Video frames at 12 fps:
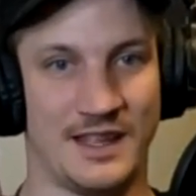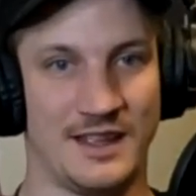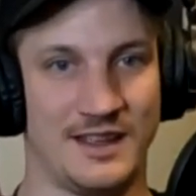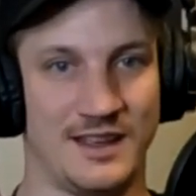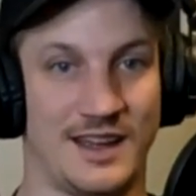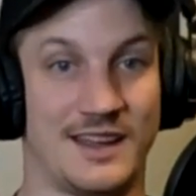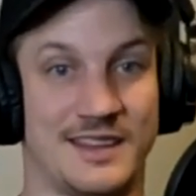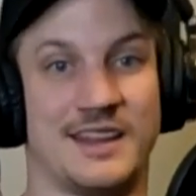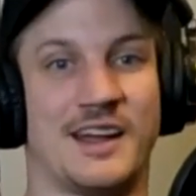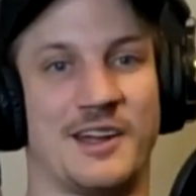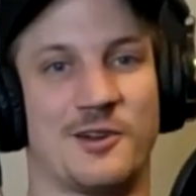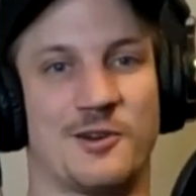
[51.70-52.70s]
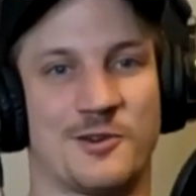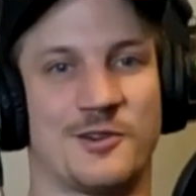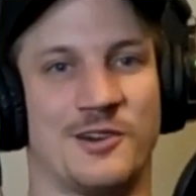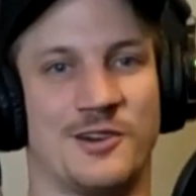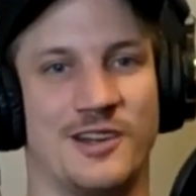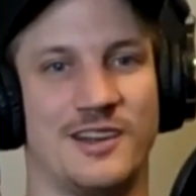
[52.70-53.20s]
and then I heard
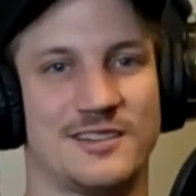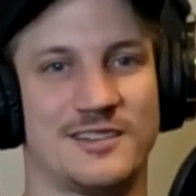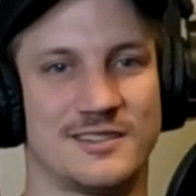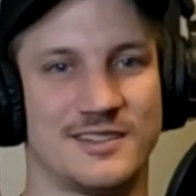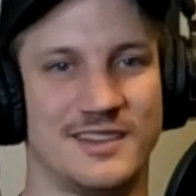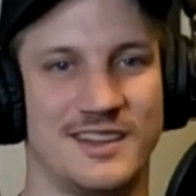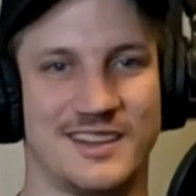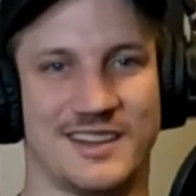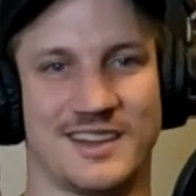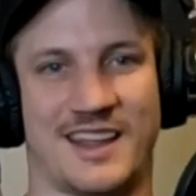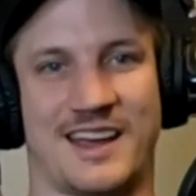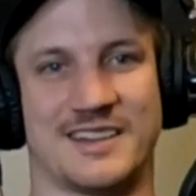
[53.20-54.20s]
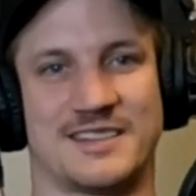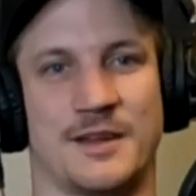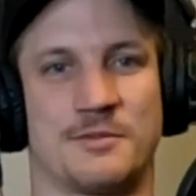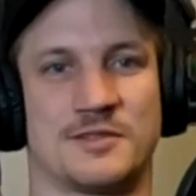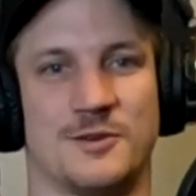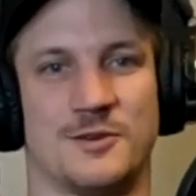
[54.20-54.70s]
the last
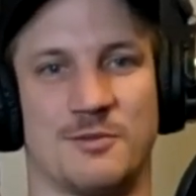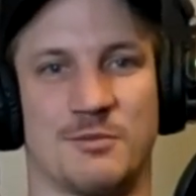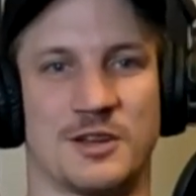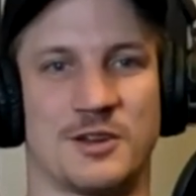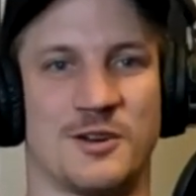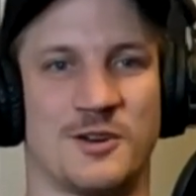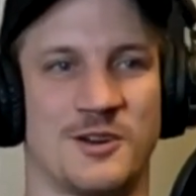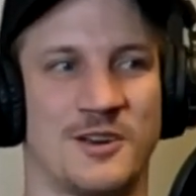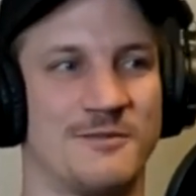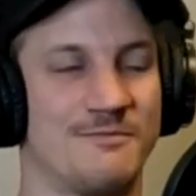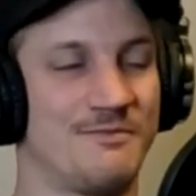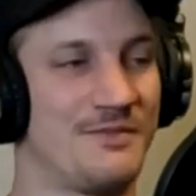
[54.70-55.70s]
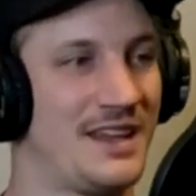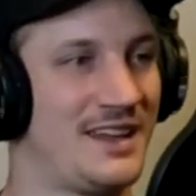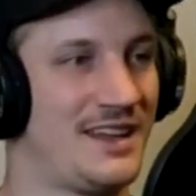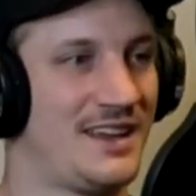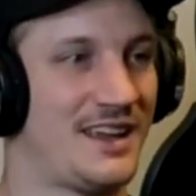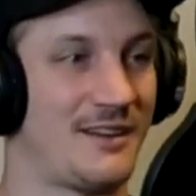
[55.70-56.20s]
episode in my car
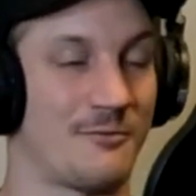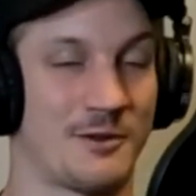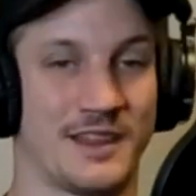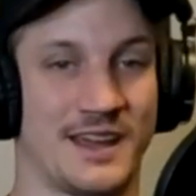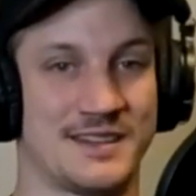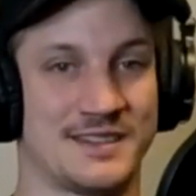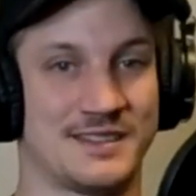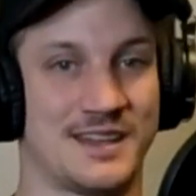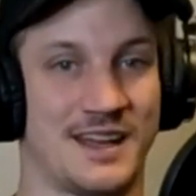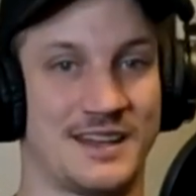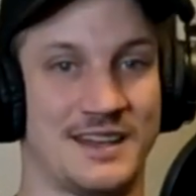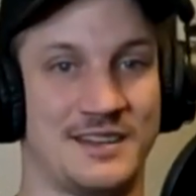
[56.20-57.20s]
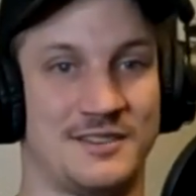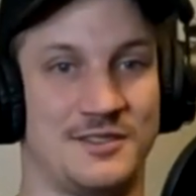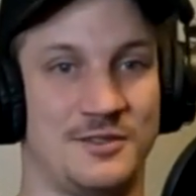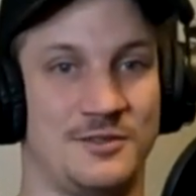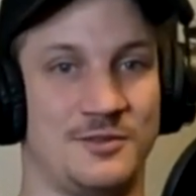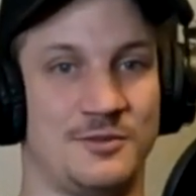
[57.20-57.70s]
and realized I need
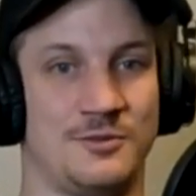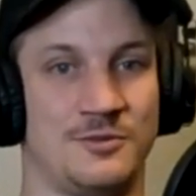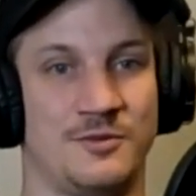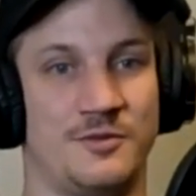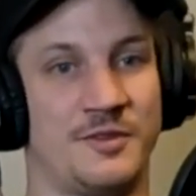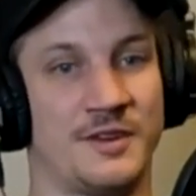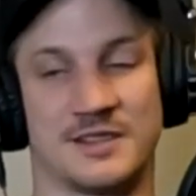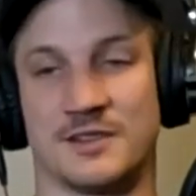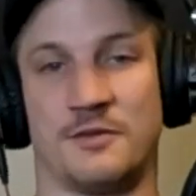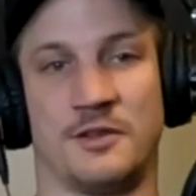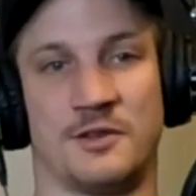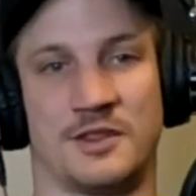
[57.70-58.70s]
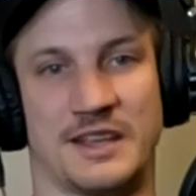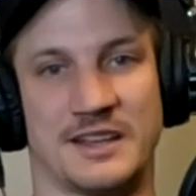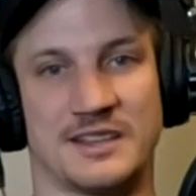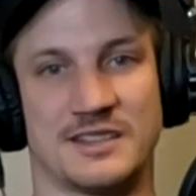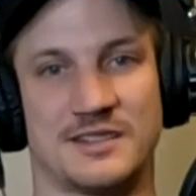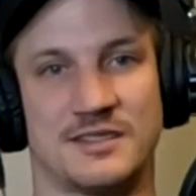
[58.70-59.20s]
to fix a few
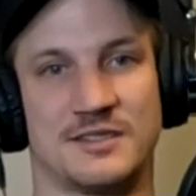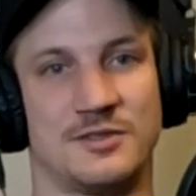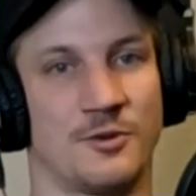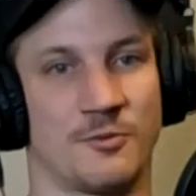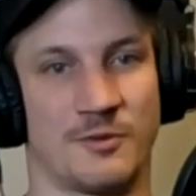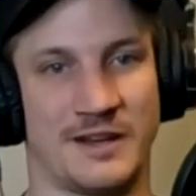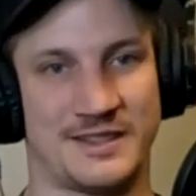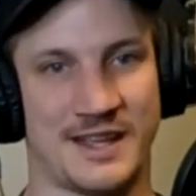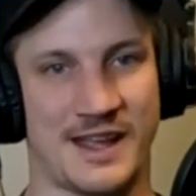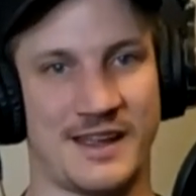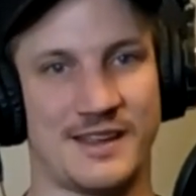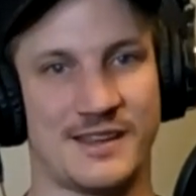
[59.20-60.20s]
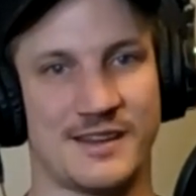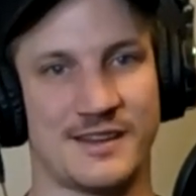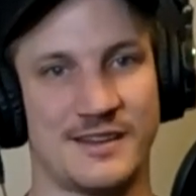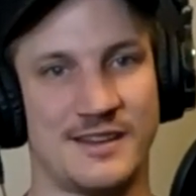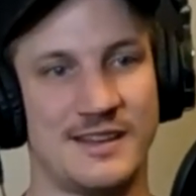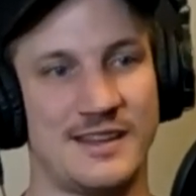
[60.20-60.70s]
things, do a retake.
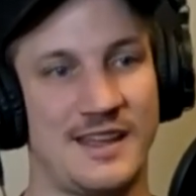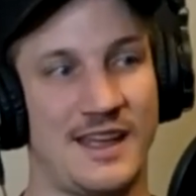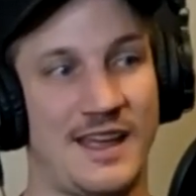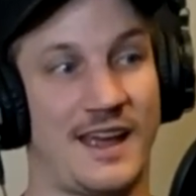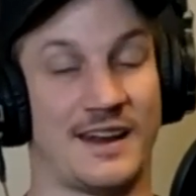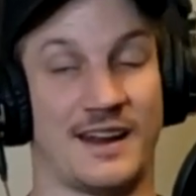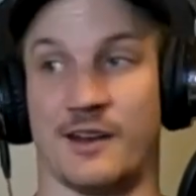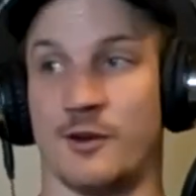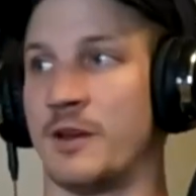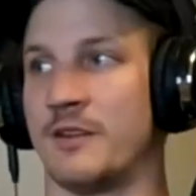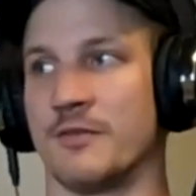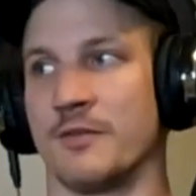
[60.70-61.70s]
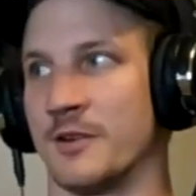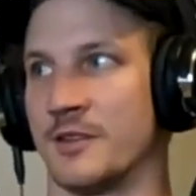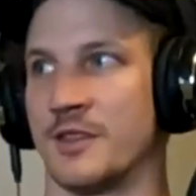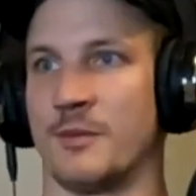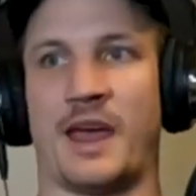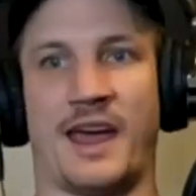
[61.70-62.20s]
And I had to wait for the
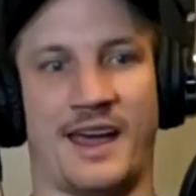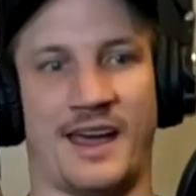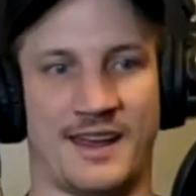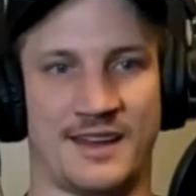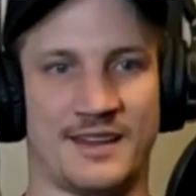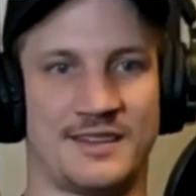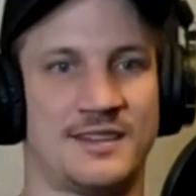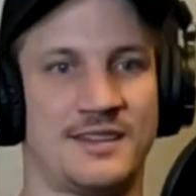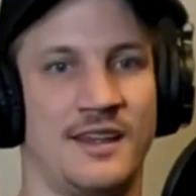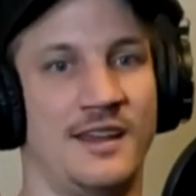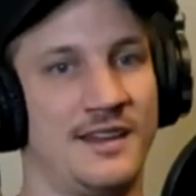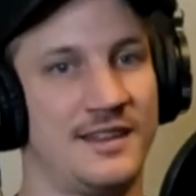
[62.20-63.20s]
pads, the